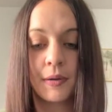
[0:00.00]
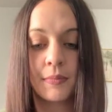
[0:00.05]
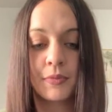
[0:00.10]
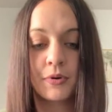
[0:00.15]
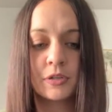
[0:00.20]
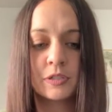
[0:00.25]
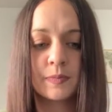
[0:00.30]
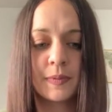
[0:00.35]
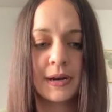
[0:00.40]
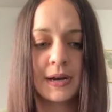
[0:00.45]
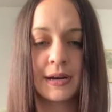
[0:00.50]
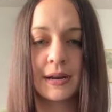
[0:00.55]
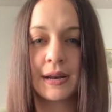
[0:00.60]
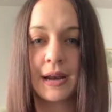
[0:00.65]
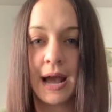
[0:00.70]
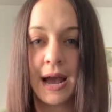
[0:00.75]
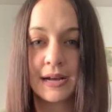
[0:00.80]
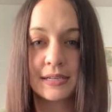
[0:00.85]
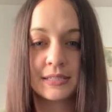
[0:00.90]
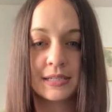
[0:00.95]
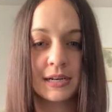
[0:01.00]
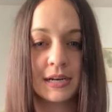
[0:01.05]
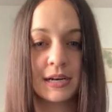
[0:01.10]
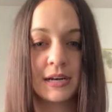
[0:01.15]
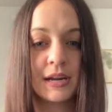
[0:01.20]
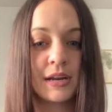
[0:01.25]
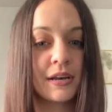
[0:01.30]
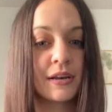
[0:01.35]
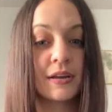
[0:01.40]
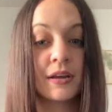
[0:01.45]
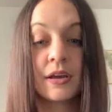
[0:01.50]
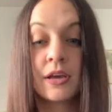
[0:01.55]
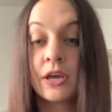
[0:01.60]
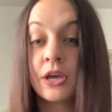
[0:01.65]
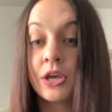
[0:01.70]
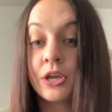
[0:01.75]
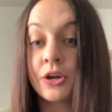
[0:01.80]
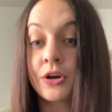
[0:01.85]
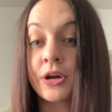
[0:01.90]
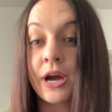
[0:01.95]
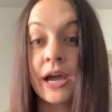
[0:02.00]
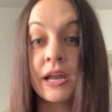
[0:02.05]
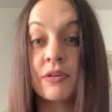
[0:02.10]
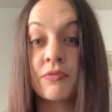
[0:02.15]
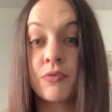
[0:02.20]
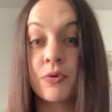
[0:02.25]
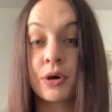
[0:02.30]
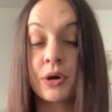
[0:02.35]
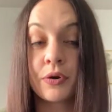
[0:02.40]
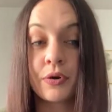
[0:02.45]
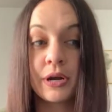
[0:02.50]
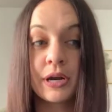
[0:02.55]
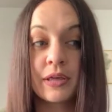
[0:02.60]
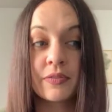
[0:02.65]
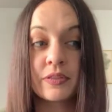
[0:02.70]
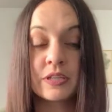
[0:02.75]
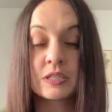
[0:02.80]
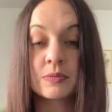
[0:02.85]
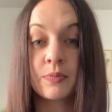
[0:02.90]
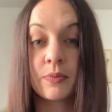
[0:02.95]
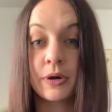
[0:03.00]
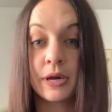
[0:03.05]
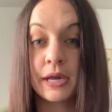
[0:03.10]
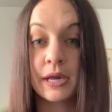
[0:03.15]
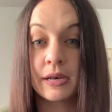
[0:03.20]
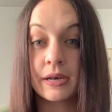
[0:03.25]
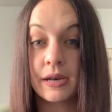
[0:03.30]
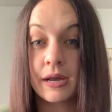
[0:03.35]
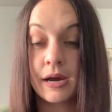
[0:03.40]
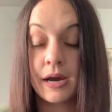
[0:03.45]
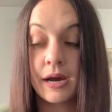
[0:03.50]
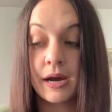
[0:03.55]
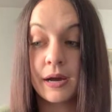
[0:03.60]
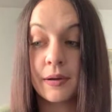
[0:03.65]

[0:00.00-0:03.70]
who's been in an accident, and you're kind of wondering at this point